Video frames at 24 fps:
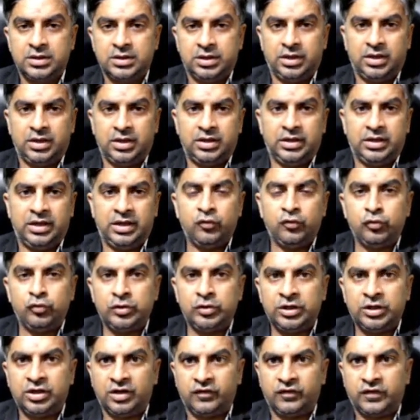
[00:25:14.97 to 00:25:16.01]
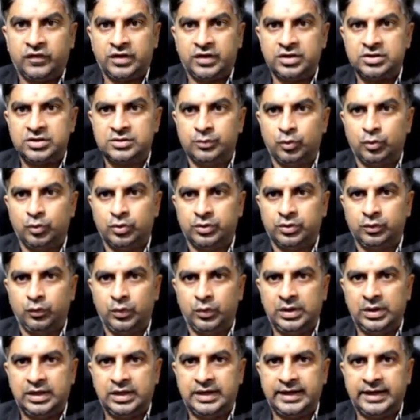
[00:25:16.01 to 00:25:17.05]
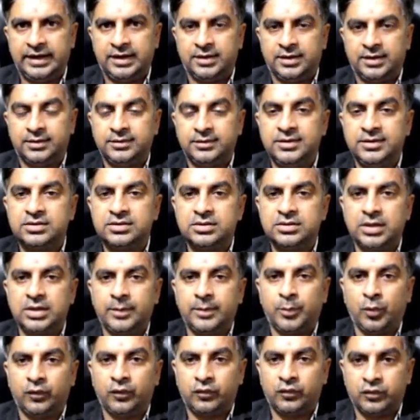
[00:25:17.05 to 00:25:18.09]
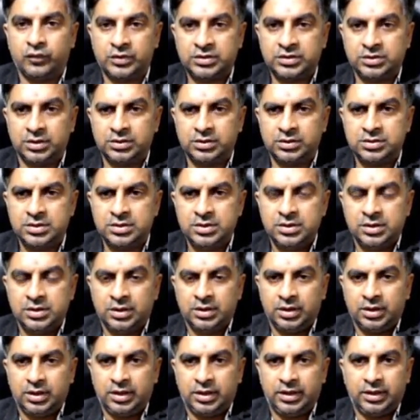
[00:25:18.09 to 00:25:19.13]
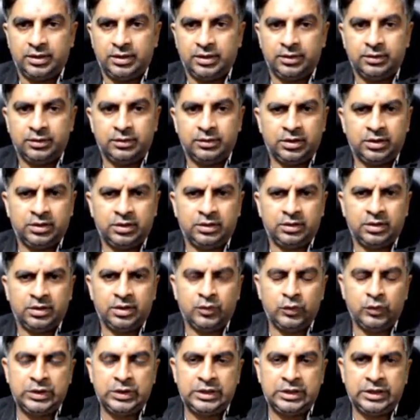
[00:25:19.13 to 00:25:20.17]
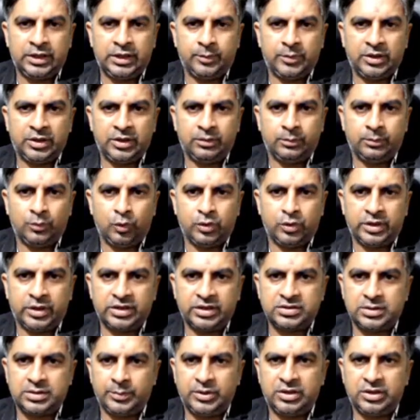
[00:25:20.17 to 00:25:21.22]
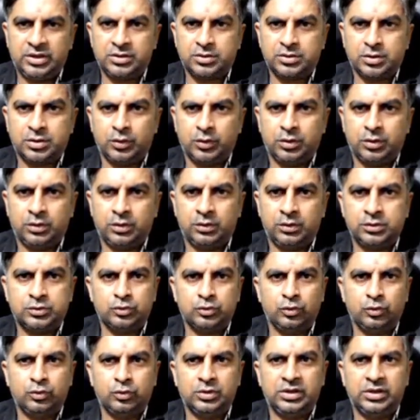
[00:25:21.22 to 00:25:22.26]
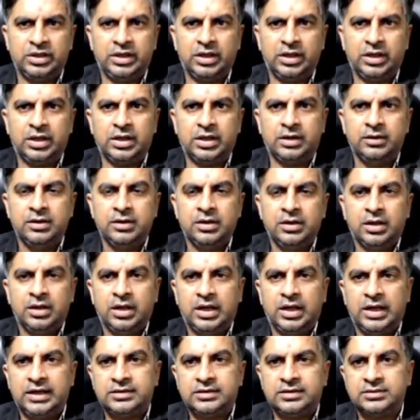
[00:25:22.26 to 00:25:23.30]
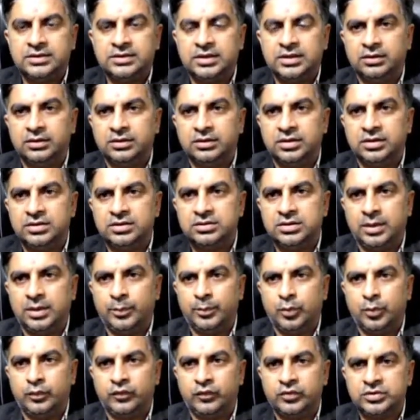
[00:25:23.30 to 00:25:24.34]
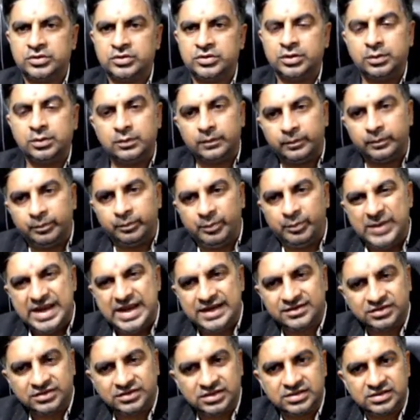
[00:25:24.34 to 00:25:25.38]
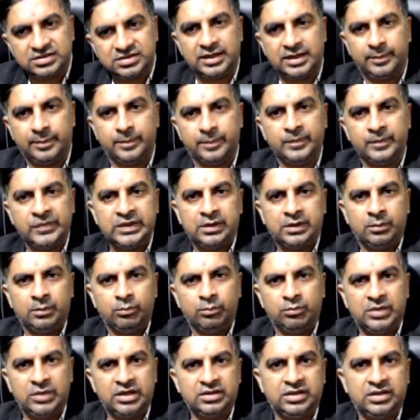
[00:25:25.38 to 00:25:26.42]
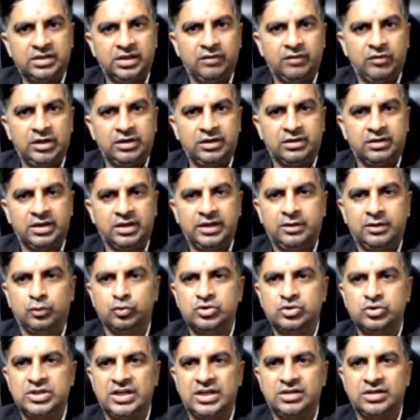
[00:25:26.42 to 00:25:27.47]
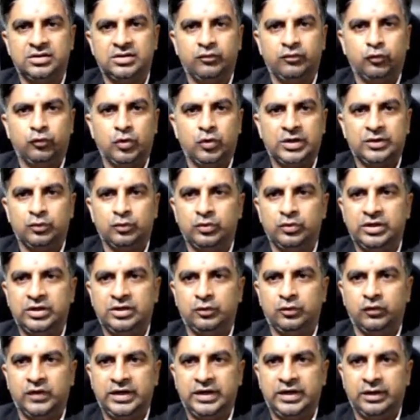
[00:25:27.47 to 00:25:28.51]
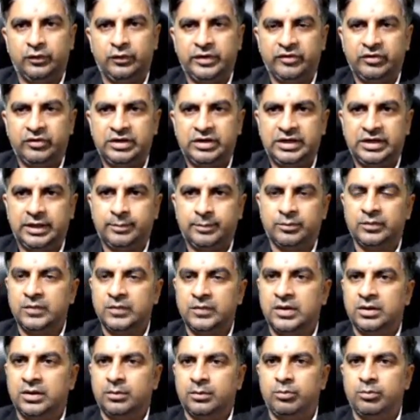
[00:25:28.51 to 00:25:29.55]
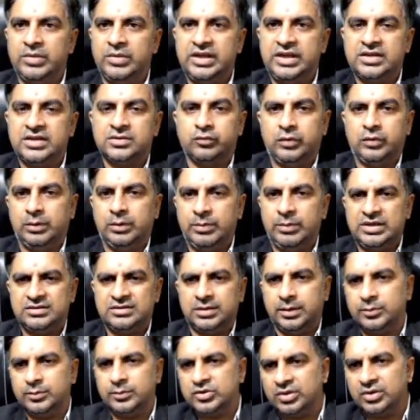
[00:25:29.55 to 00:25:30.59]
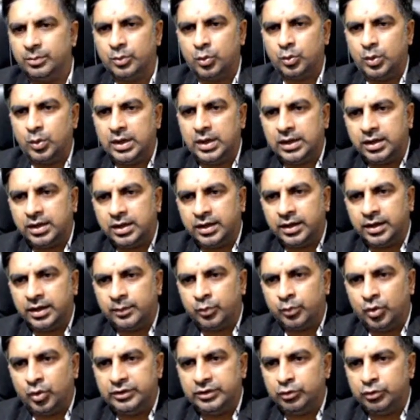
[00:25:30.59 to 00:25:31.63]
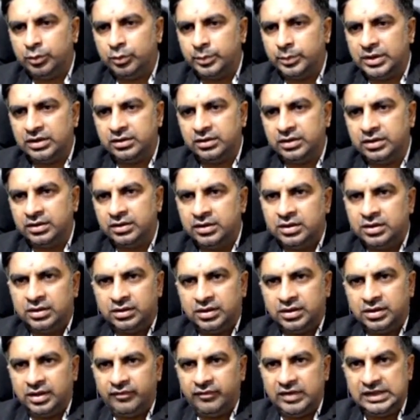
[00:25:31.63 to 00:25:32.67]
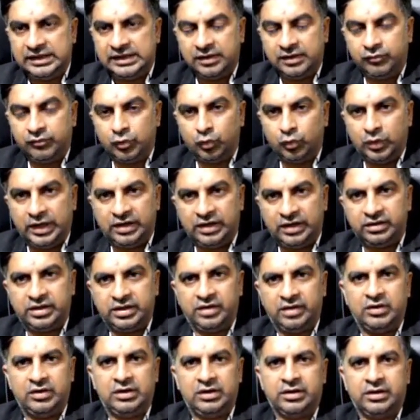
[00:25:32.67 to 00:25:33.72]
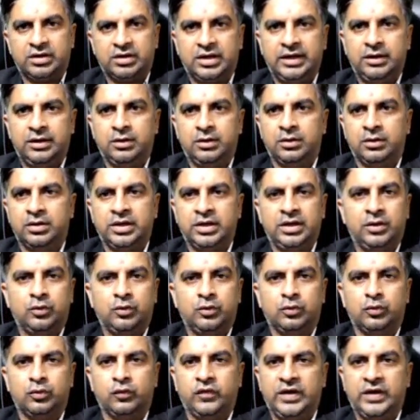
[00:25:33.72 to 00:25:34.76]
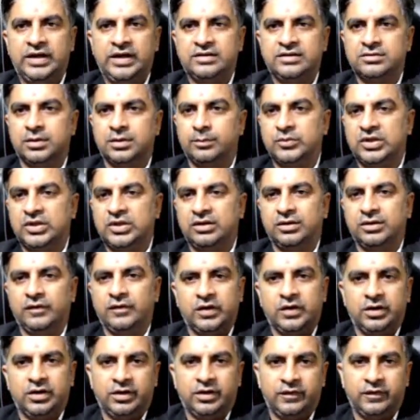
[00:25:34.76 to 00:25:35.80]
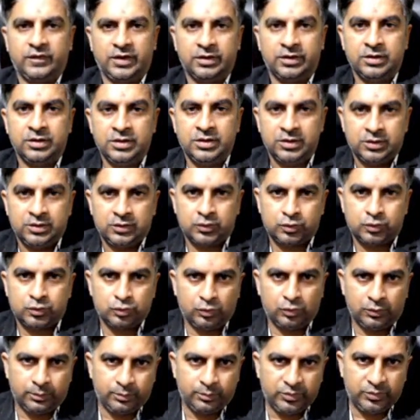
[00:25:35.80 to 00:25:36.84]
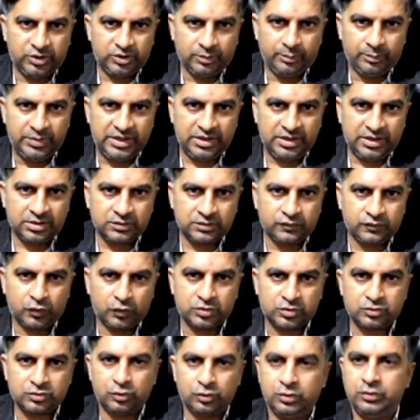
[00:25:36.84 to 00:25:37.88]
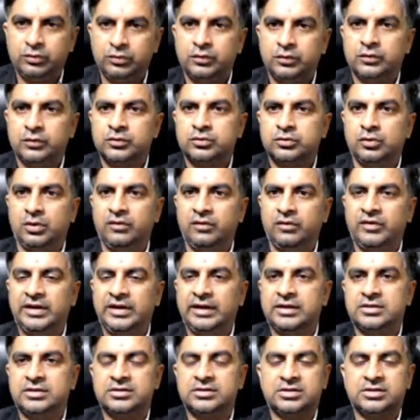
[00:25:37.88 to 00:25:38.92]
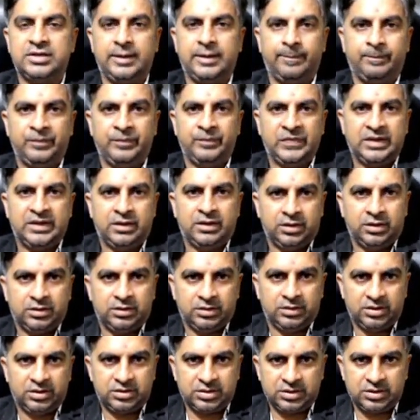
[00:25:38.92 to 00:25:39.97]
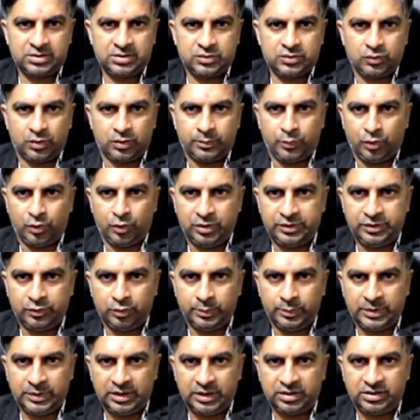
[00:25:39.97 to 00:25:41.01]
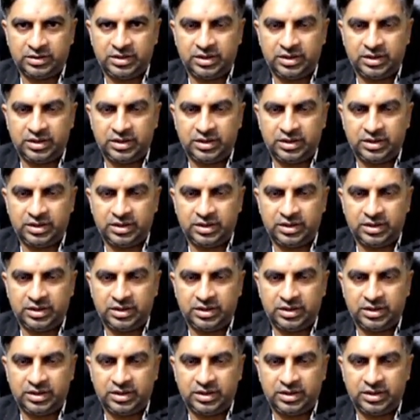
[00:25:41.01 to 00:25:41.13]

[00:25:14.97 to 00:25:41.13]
In every reference book you will get this type of questions, and in every time in board examination also they are asking this type of question. Base is same, but they will try to change what you need to find out. Every time base will be same, some quadratic polynomial they will give you, and they will try to tell you to find something different. So the base for solving is same. This is your polynomial.